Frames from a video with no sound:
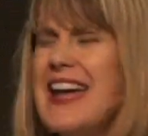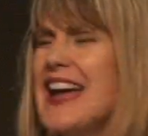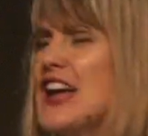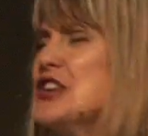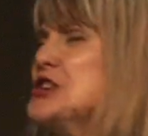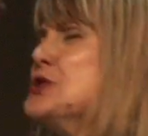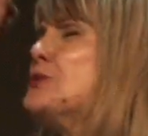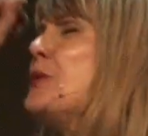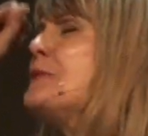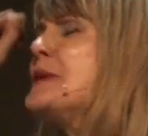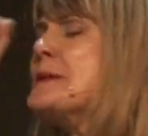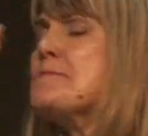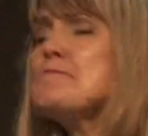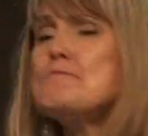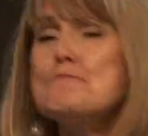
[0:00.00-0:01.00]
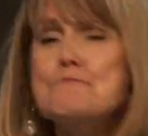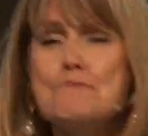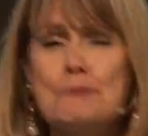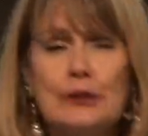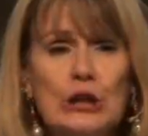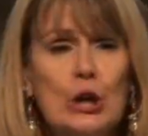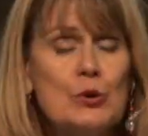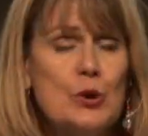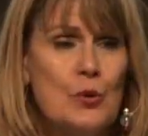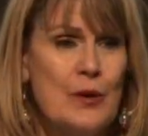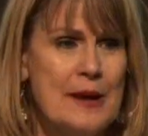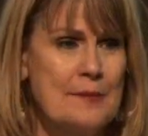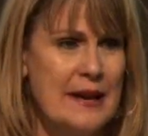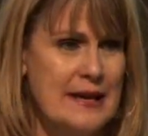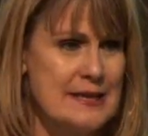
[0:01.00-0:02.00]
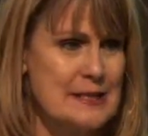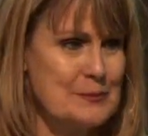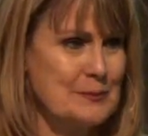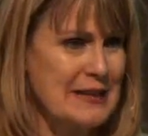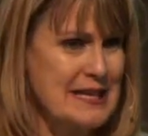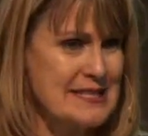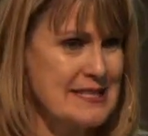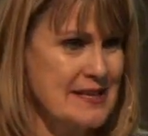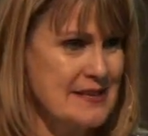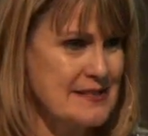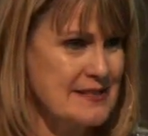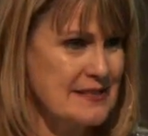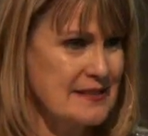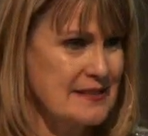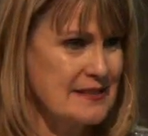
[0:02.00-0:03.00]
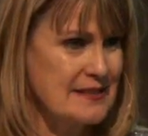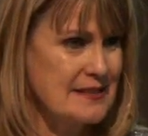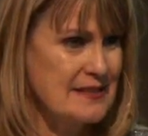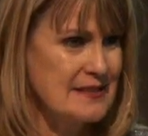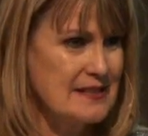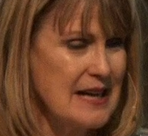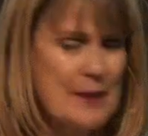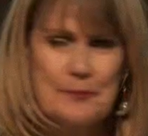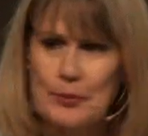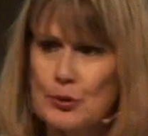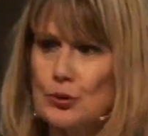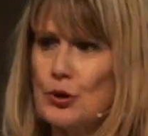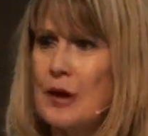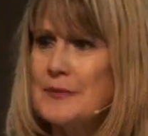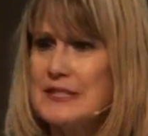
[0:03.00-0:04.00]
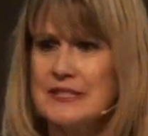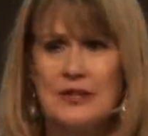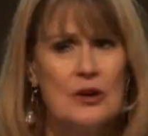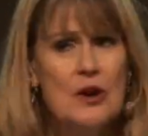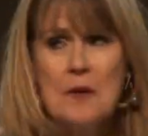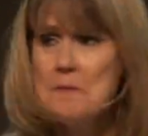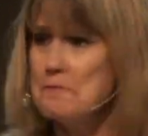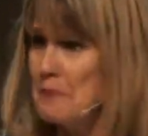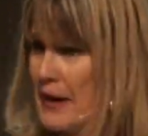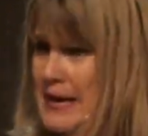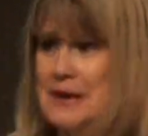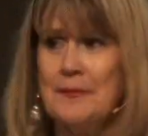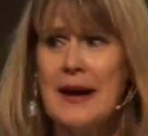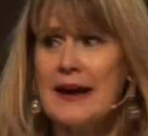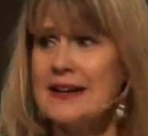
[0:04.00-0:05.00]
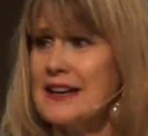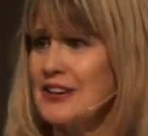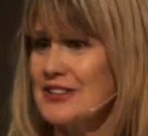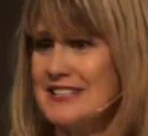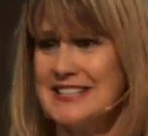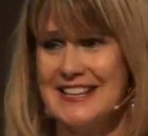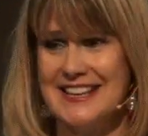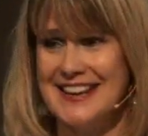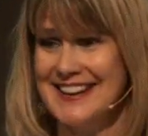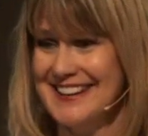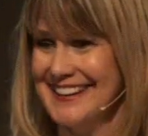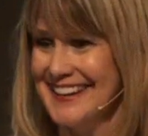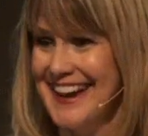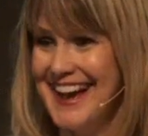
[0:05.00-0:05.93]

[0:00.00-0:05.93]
and you will be blown away by His blessings. I promise you, money back guarantee.